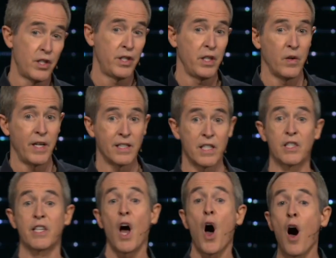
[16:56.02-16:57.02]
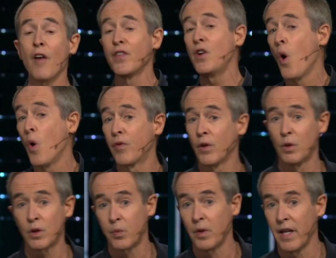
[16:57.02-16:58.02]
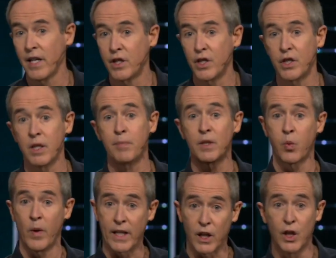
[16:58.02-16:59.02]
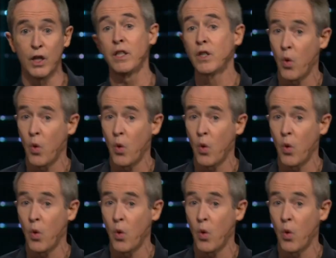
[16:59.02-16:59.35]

series is the often overlooked relationship between good